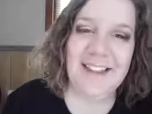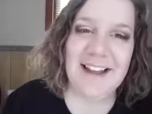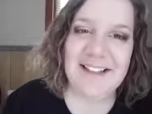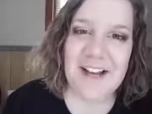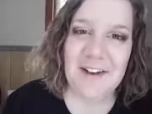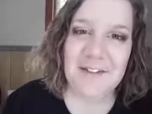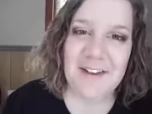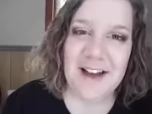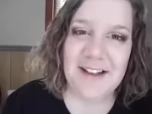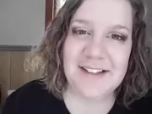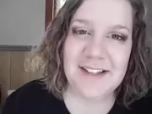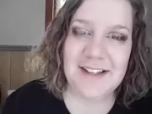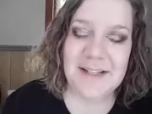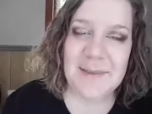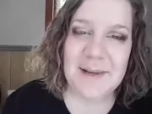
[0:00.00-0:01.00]
That's how
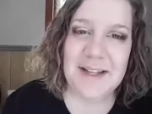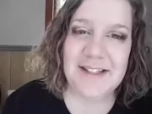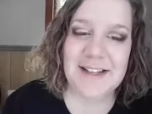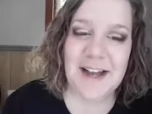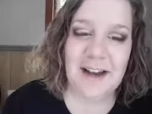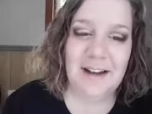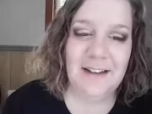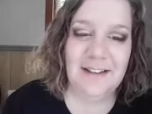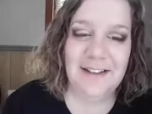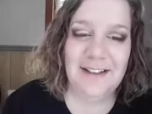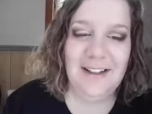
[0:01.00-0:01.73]
fast I spaced out.